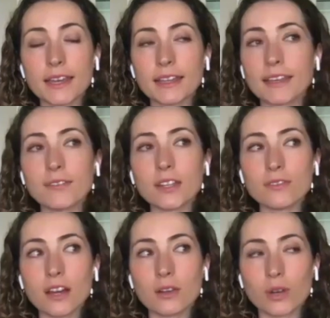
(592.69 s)
even if
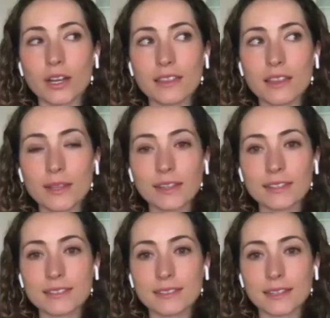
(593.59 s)
not running them, at
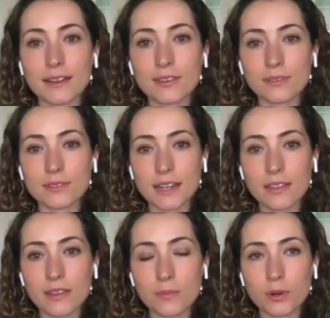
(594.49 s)
least to like
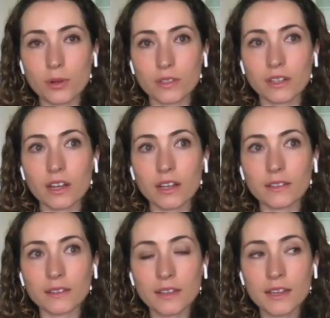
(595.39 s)
understand their pros and cons